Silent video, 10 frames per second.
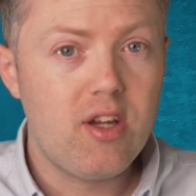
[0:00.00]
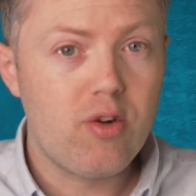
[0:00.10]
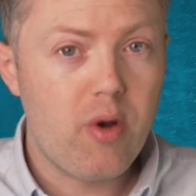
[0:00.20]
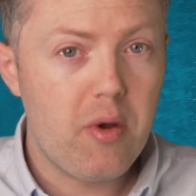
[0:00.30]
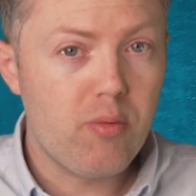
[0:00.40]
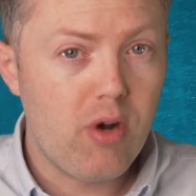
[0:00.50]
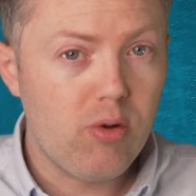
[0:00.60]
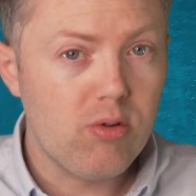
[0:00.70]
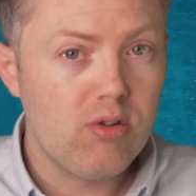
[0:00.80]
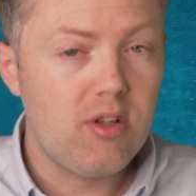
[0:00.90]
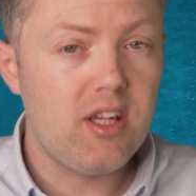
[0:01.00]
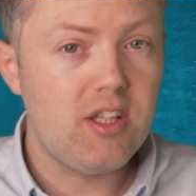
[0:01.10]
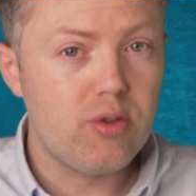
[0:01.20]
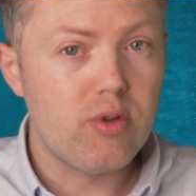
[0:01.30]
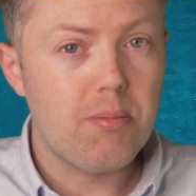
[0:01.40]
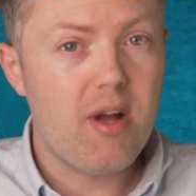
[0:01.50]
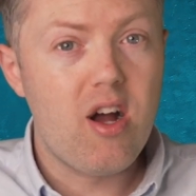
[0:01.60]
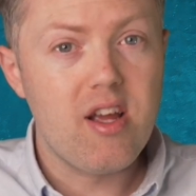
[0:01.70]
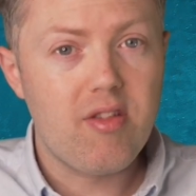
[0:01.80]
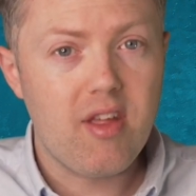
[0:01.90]
growing role in Europe,
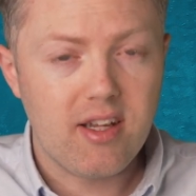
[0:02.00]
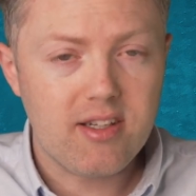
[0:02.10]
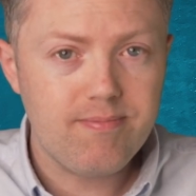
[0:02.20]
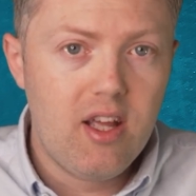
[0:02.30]
I think.